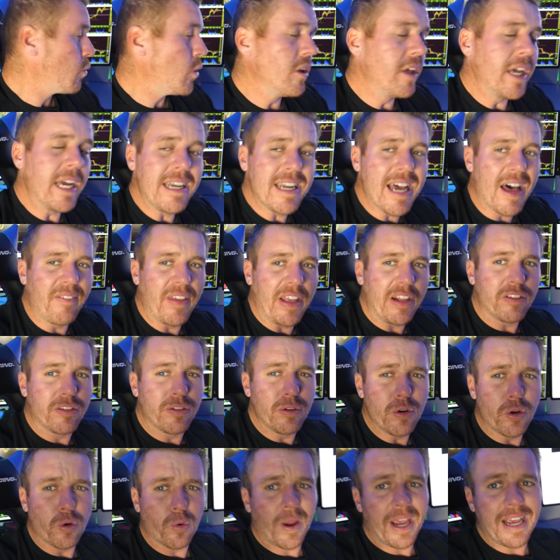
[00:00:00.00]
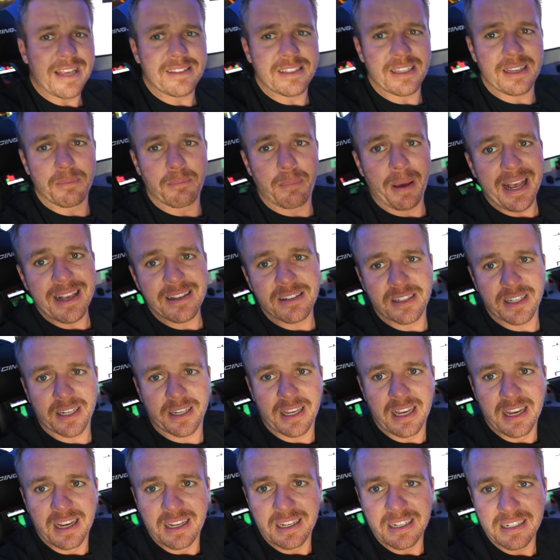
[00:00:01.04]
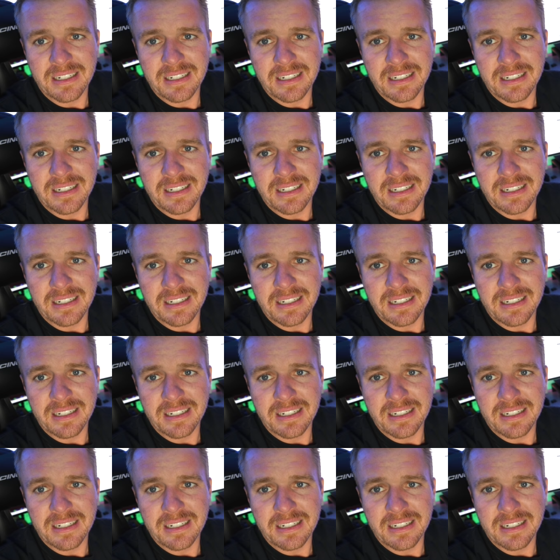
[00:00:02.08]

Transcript: Really nothing too crazy, a basic